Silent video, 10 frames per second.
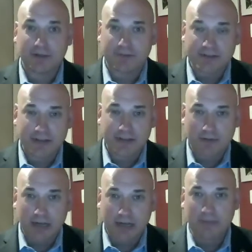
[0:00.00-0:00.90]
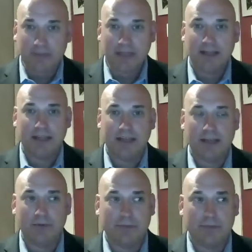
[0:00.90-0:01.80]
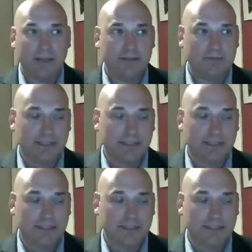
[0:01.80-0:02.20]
for state rep, and we beat